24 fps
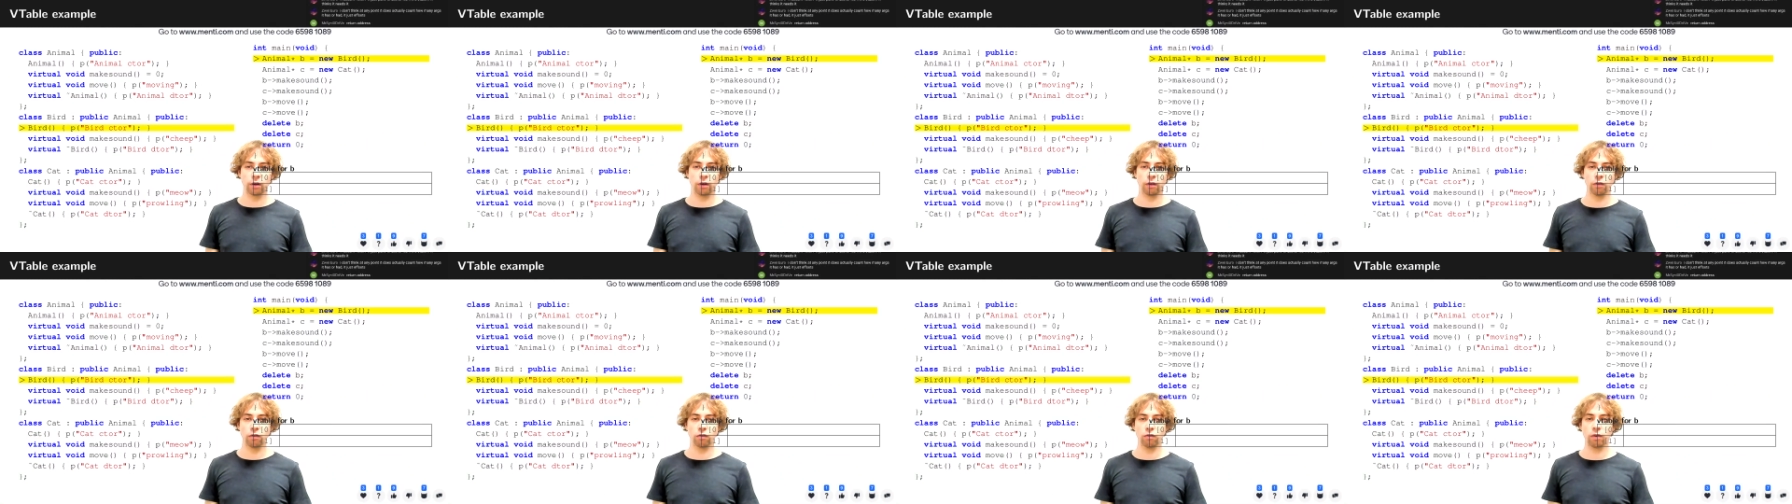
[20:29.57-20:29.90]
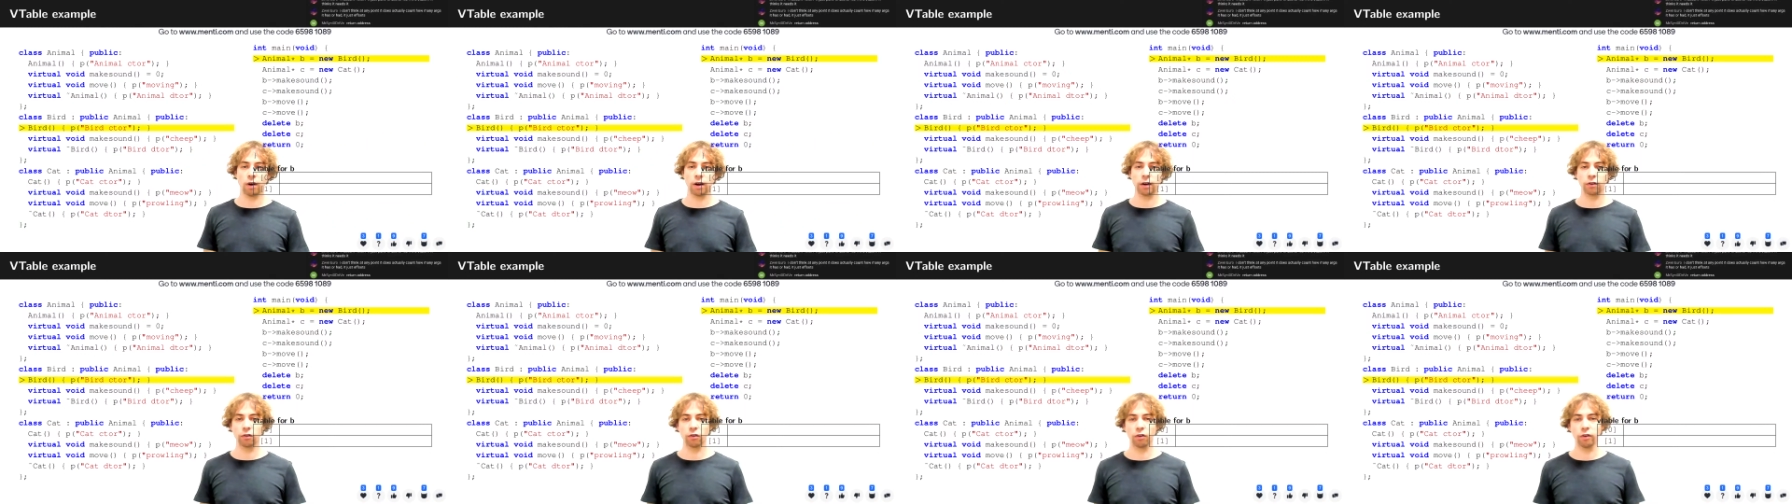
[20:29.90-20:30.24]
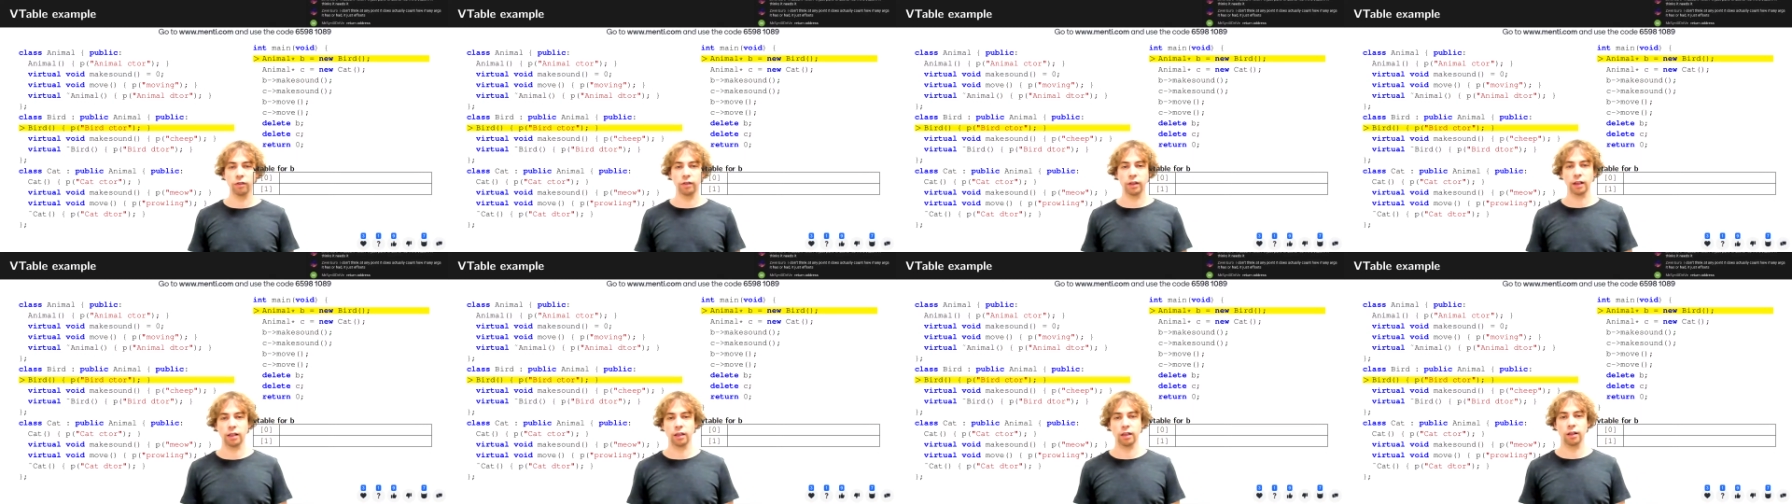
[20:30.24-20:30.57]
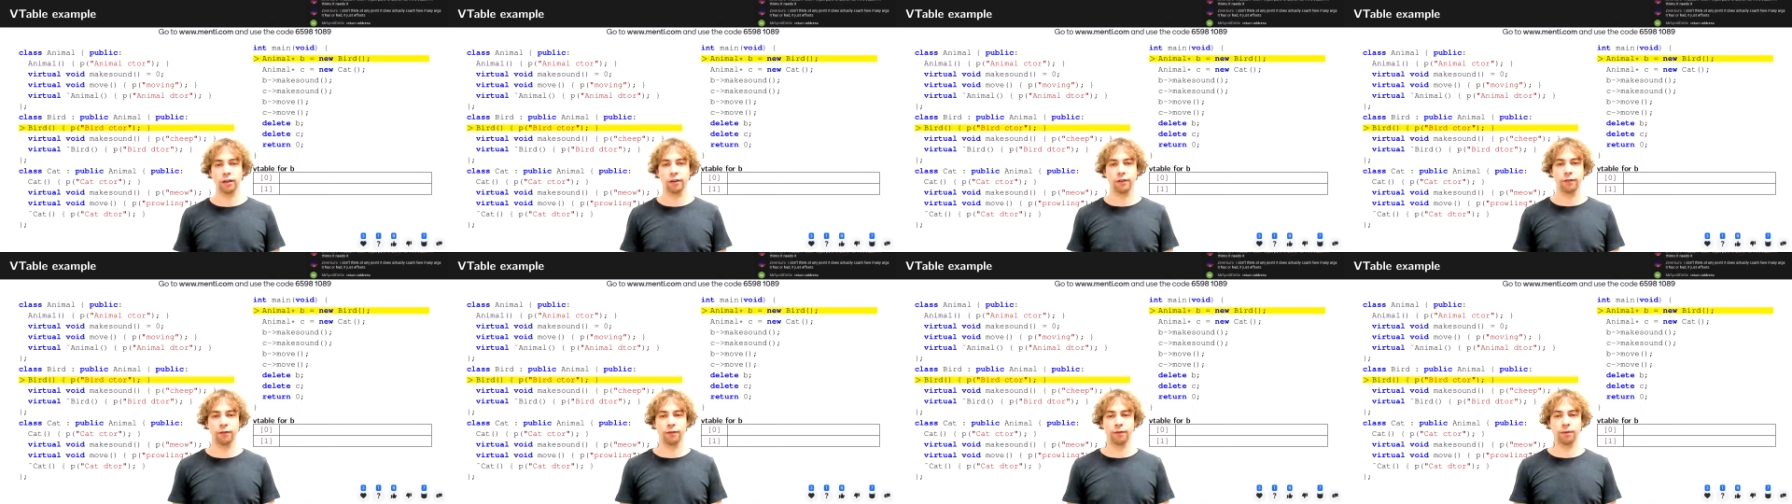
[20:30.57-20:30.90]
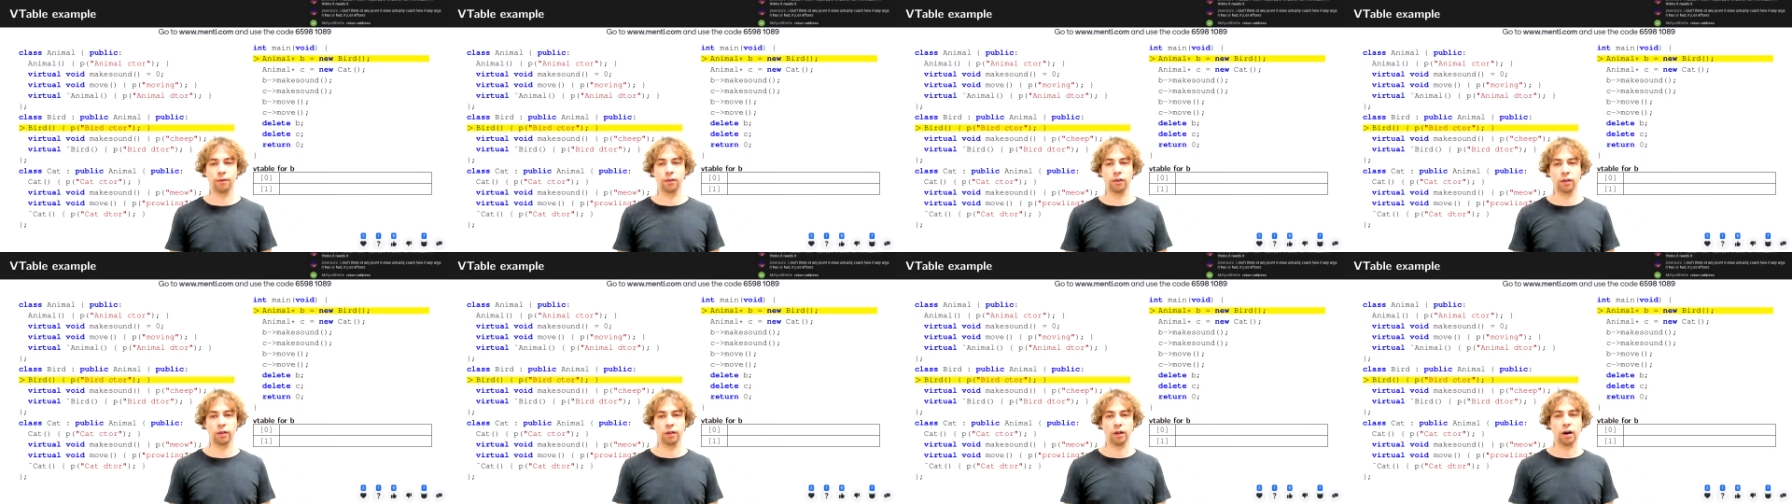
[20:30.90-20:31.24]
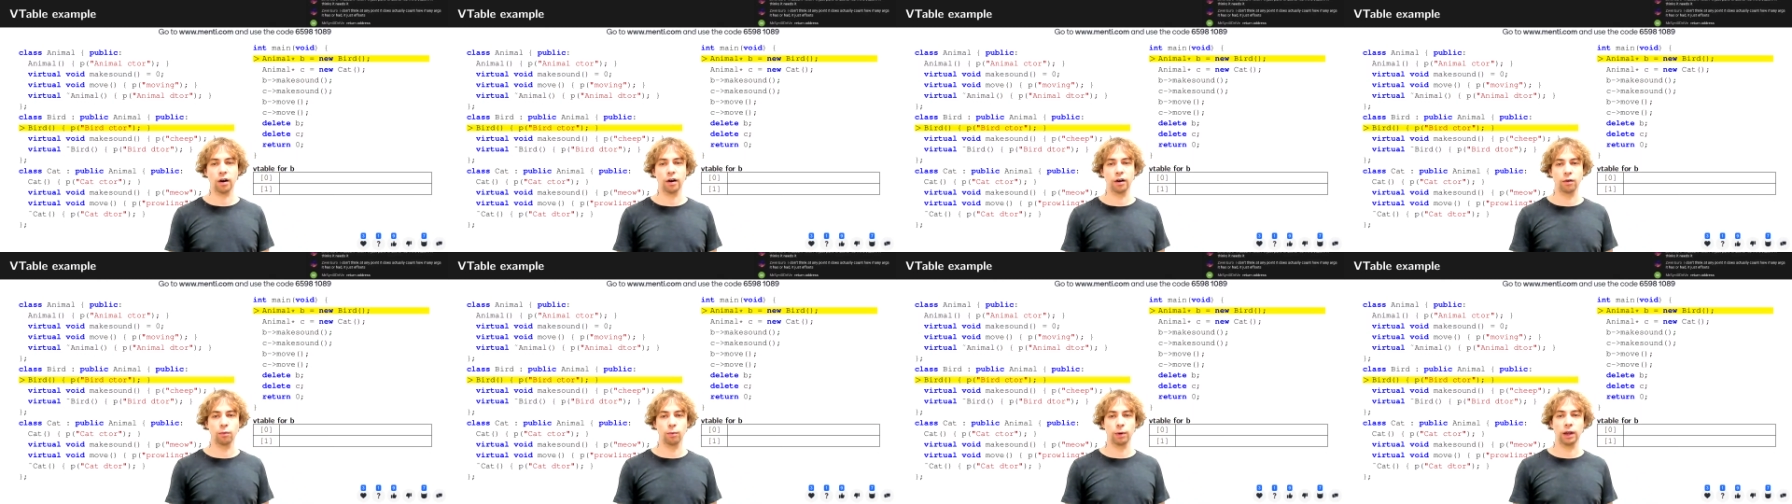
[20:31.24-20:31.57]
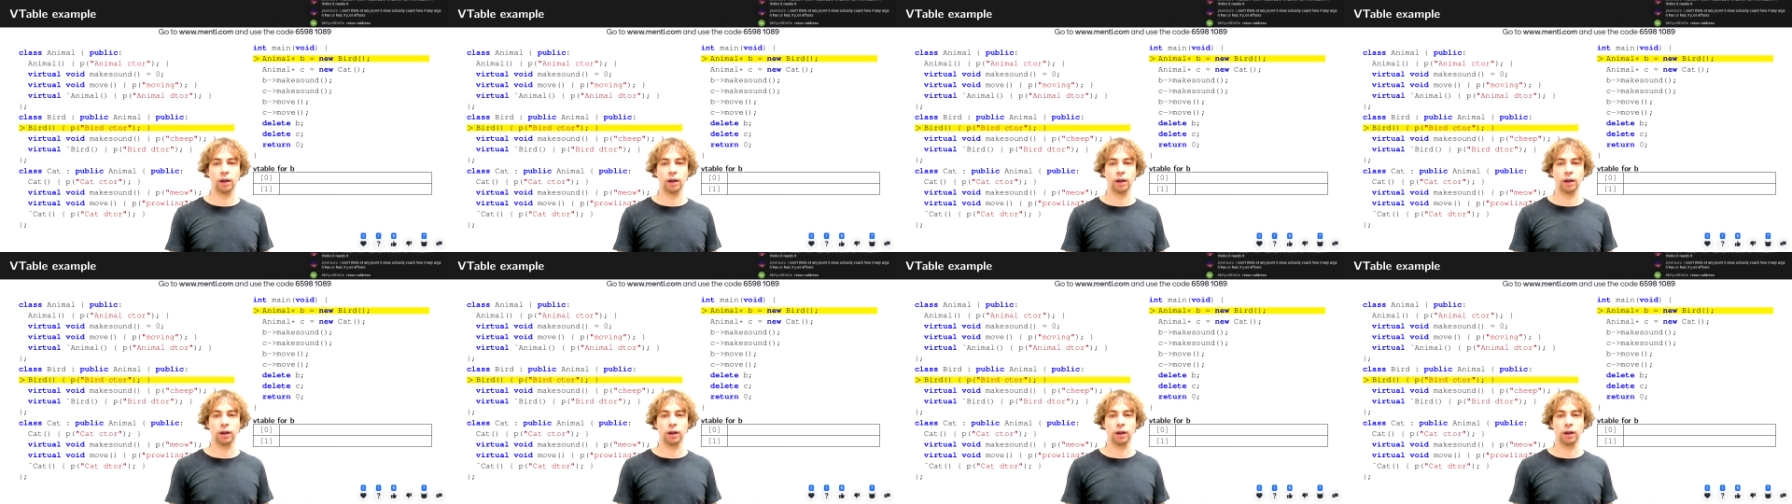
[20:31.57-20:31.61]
constructor, that's the start.